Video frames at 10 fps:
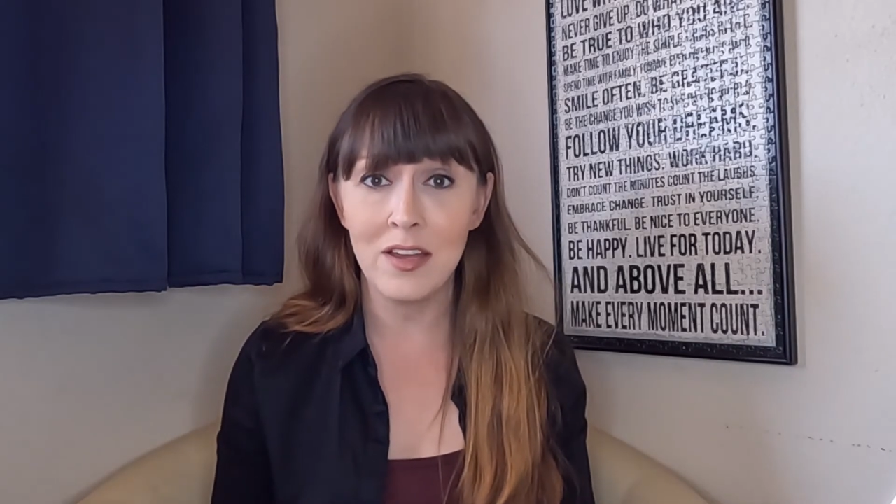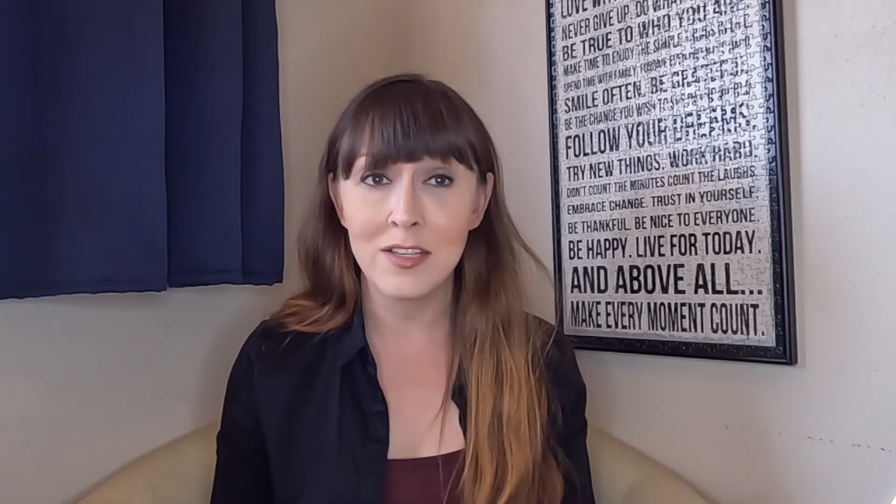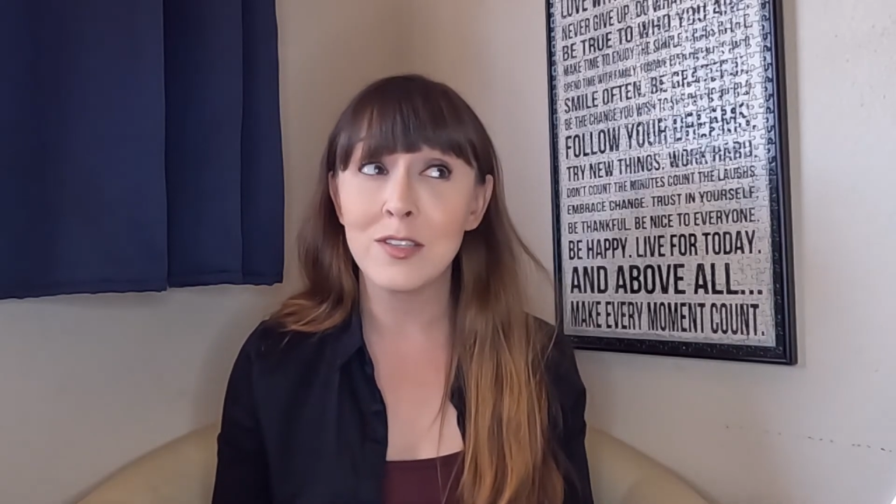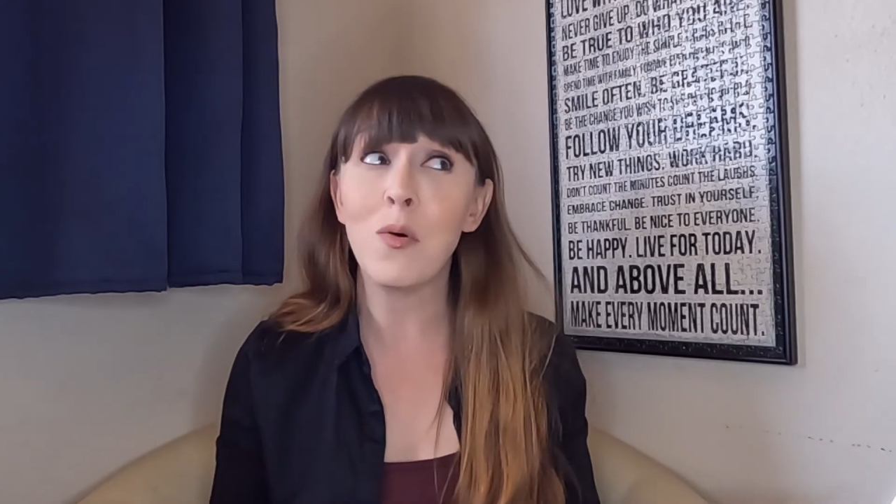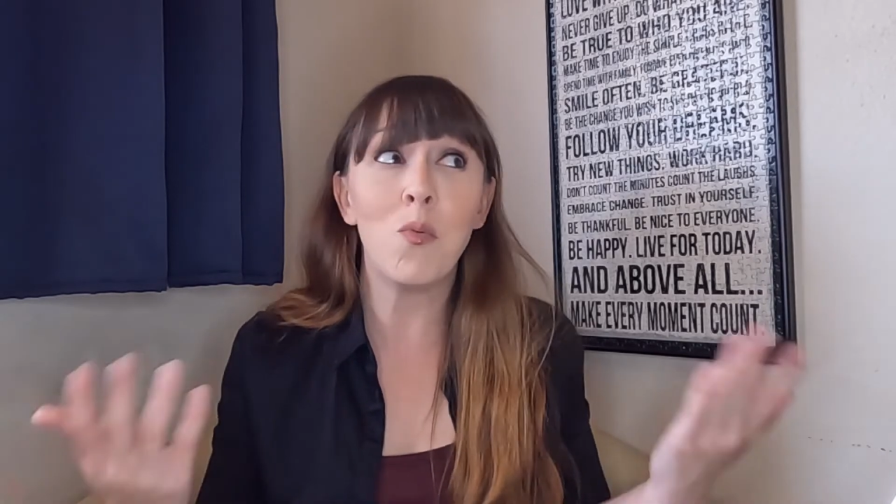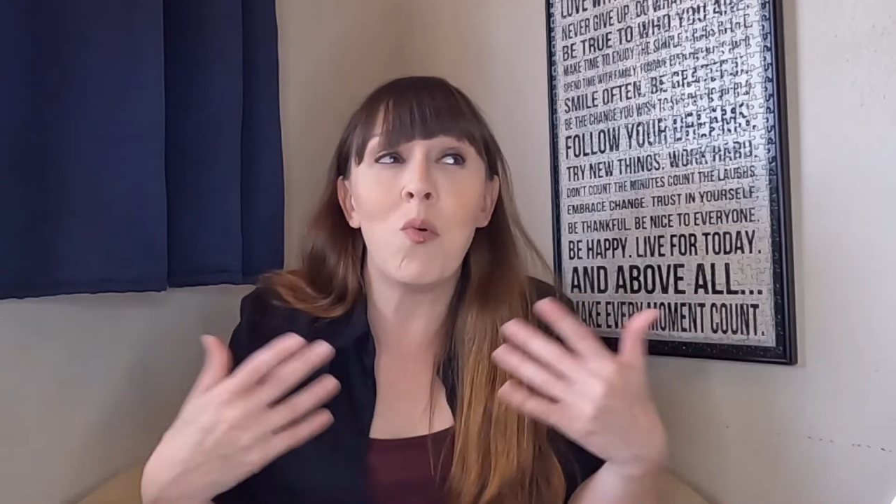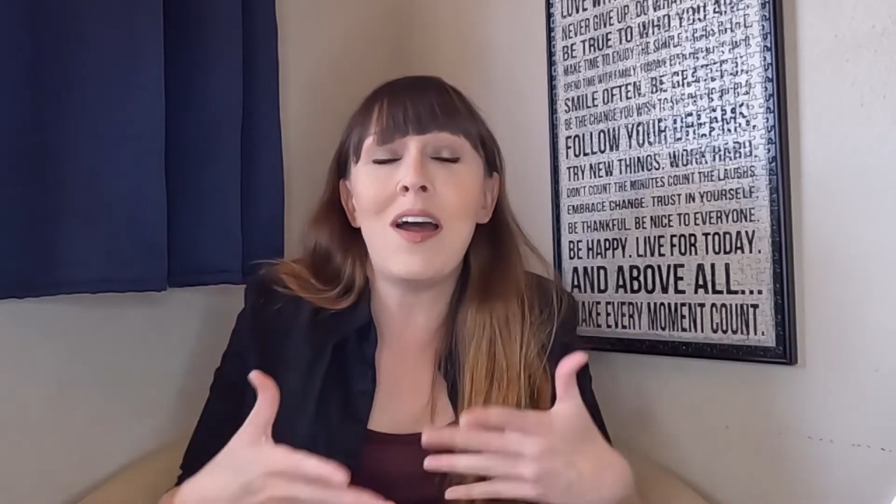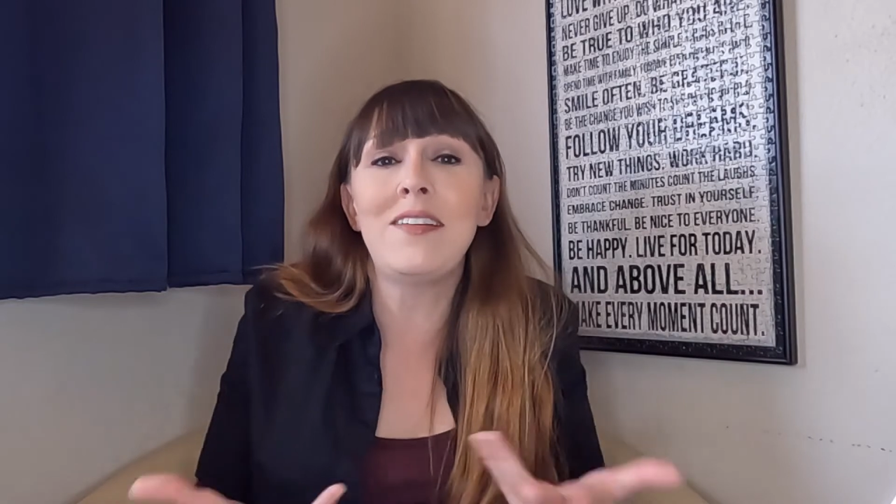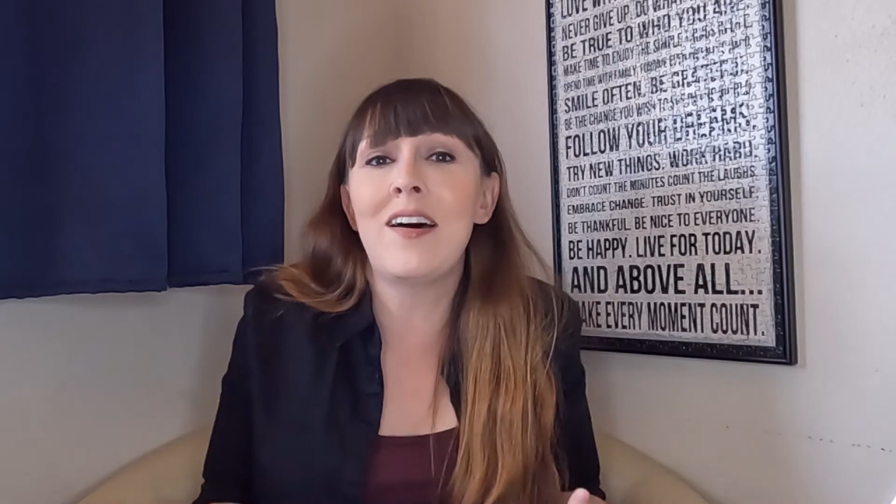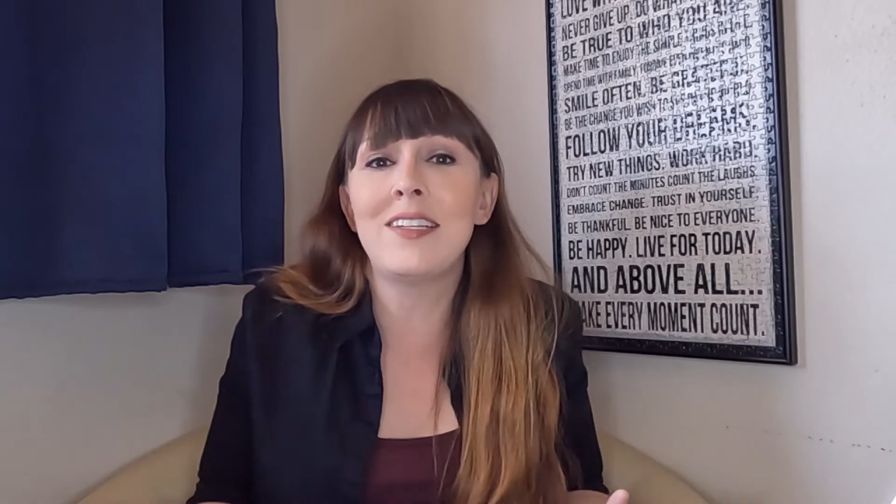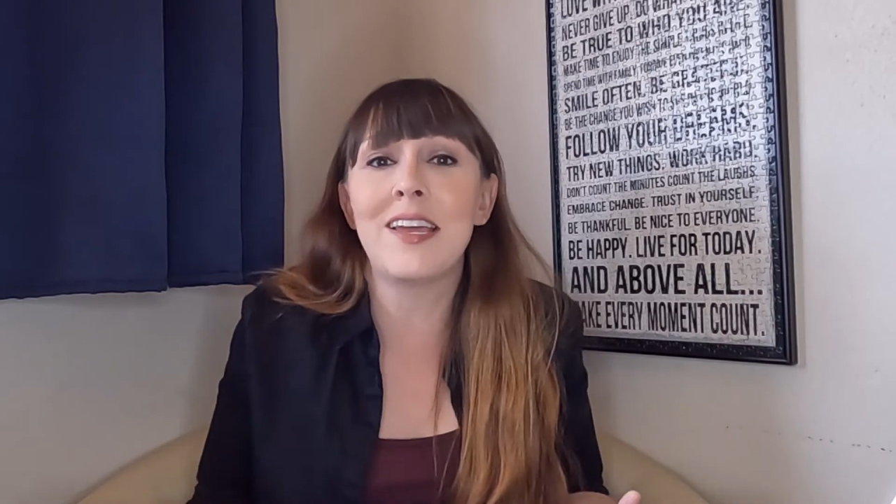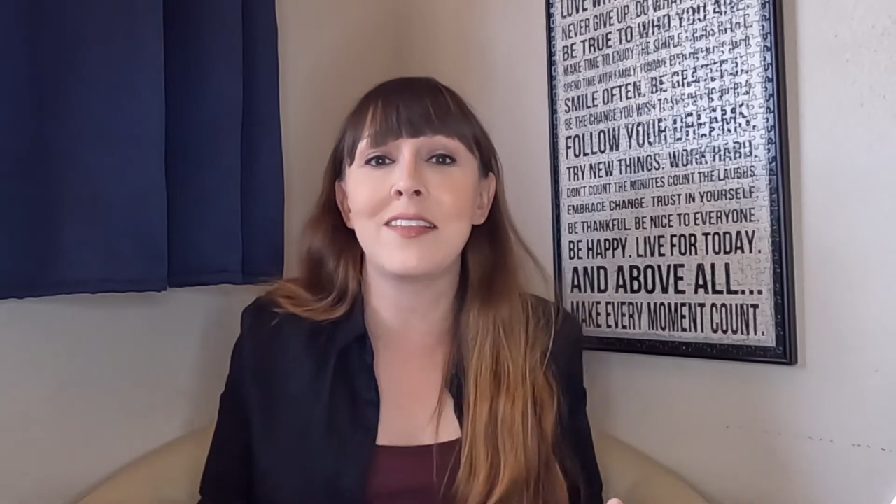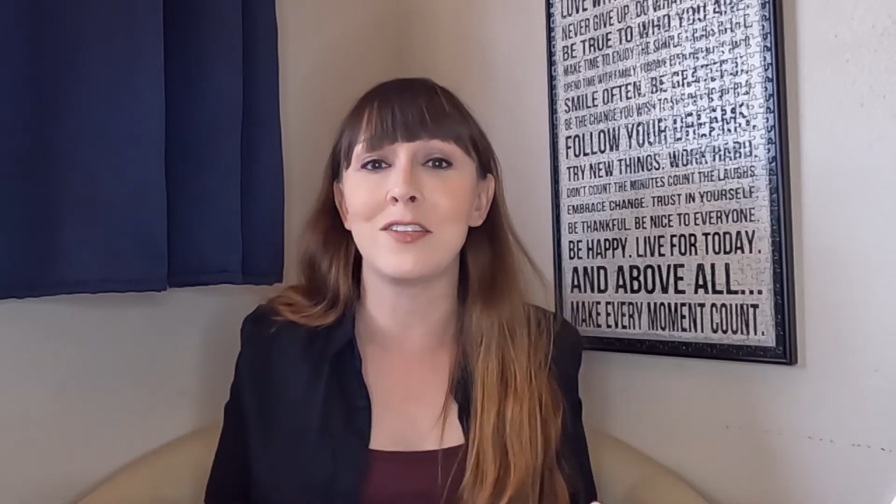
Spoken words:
So why not take